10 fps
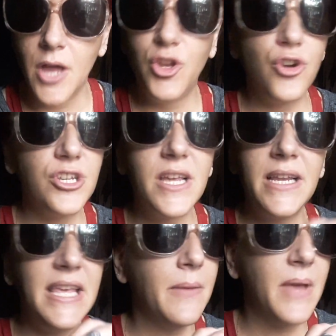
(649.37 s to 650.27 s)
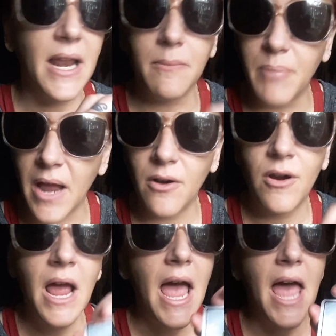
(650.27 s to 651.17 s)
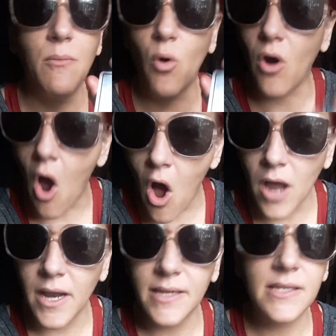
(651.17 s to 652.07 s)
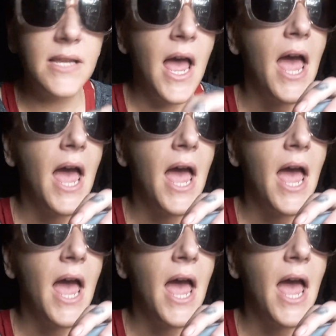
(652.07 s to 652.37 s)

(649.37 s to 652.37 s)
You're just going to keep getting better and more honest